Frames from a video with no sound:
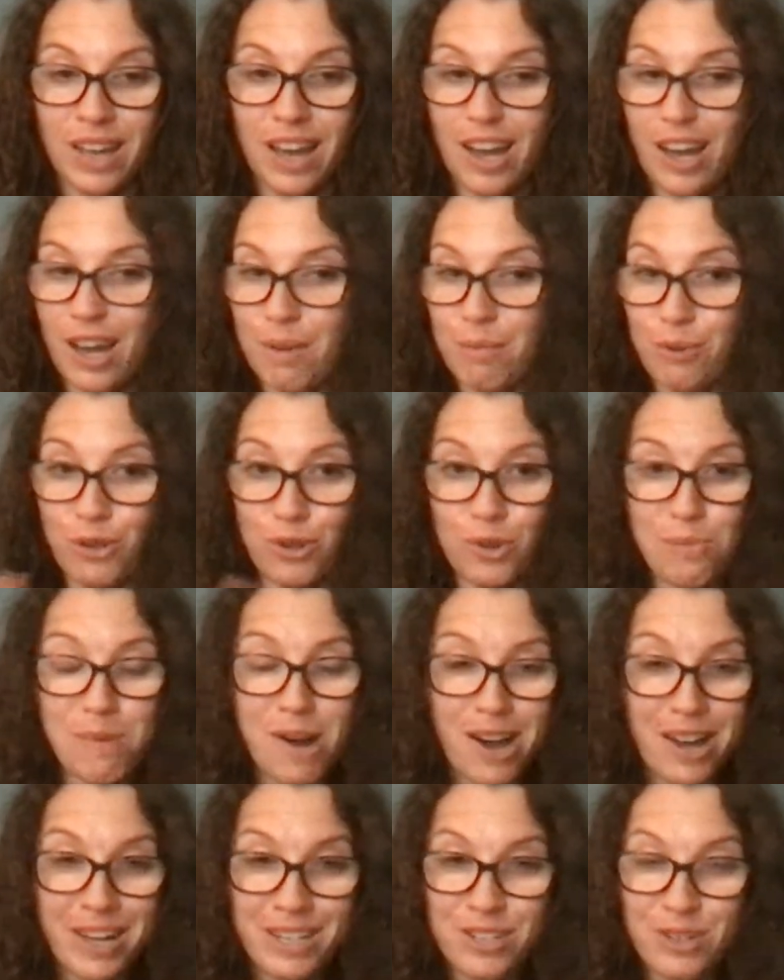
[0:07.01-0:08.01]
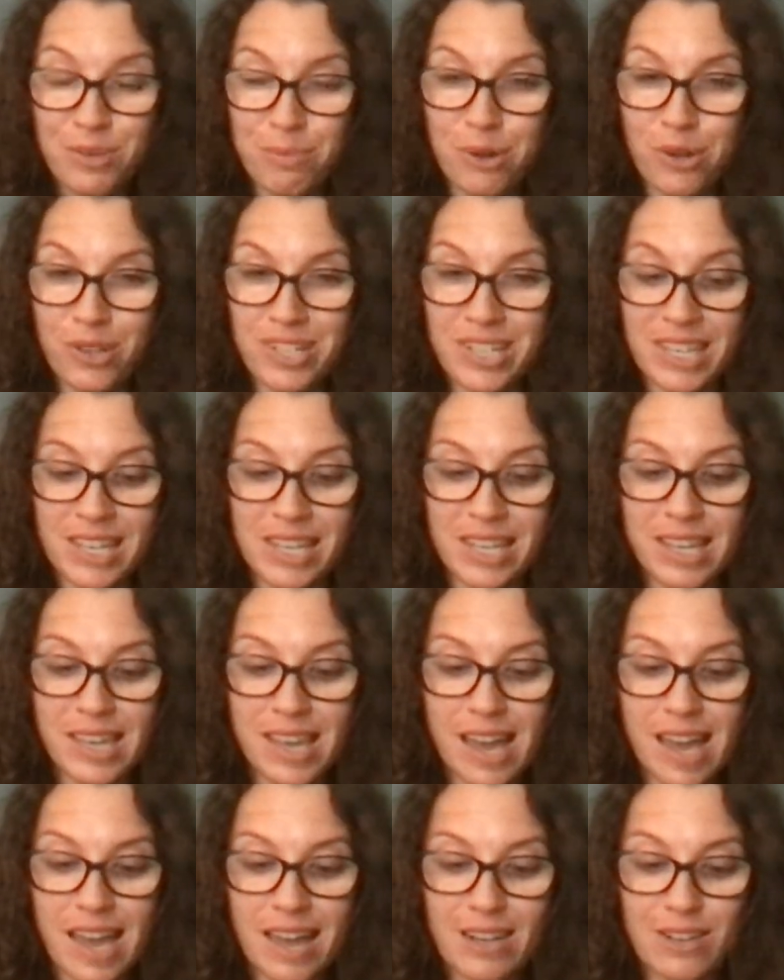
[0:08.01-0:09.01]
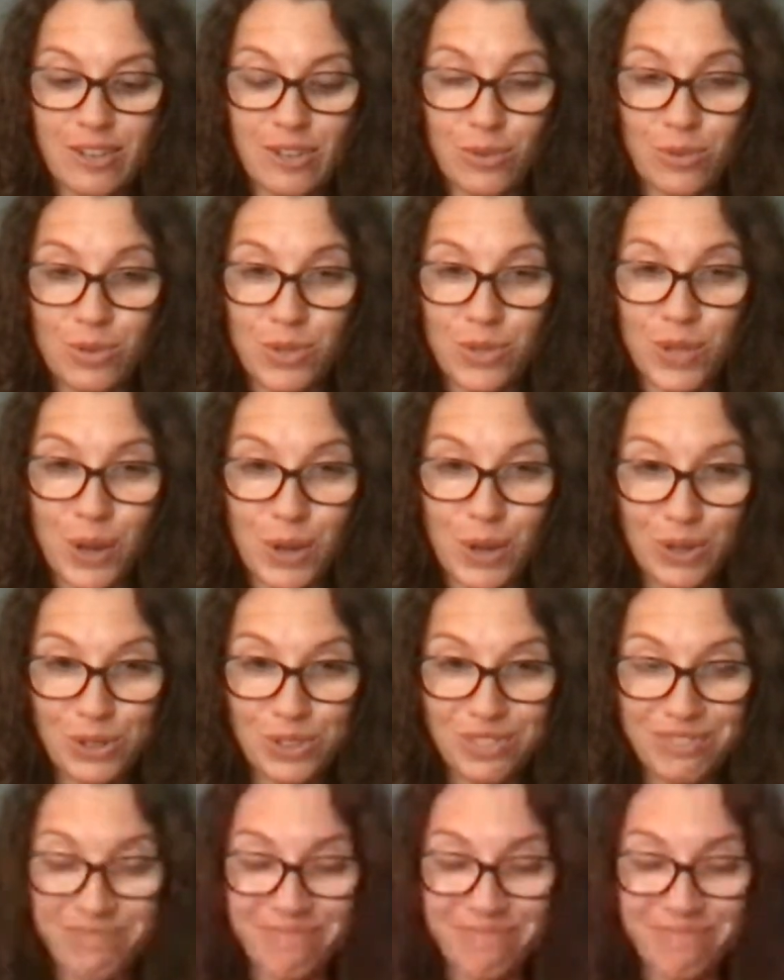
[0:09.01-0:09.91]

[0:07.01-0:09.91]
on your mind, your body and your soul.